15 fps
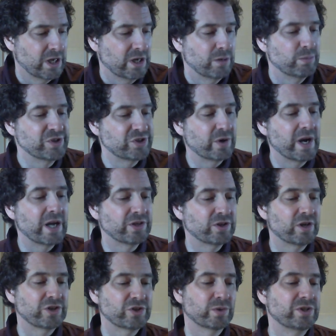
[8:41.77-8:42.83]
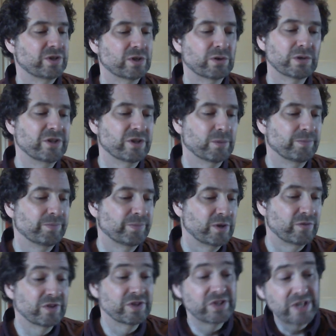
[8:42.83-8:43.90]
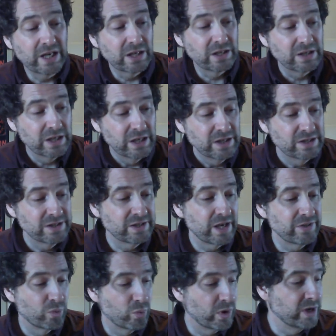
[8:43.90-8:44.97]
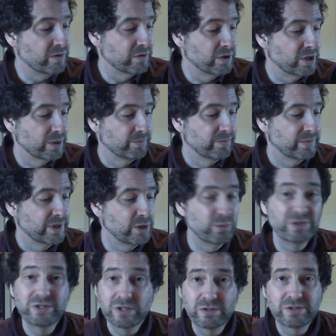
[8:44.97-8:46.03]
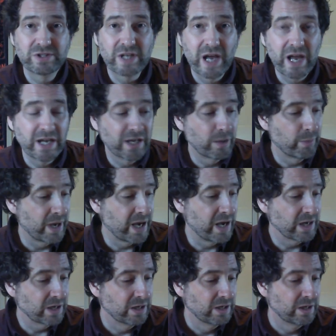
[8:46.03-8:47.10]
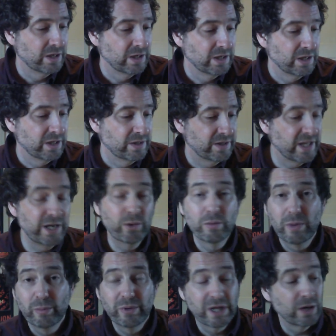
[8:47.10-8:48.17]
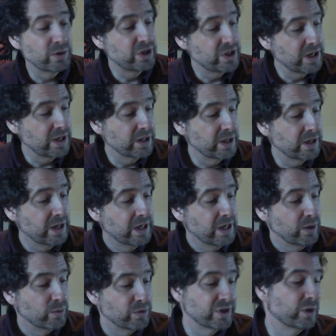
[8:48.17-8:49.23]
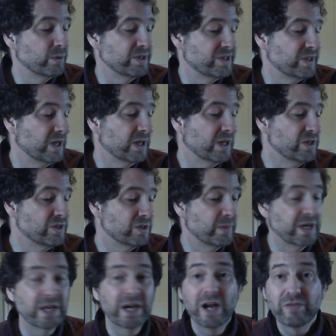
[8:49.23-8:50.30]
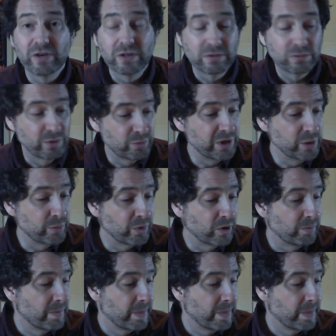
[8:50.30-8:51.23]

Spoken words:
Mr. Antos went to greet them, and for a second, Seth wavered. He was used to hanging back. Then he remembered how Shayla was always saying he should make an effort with people.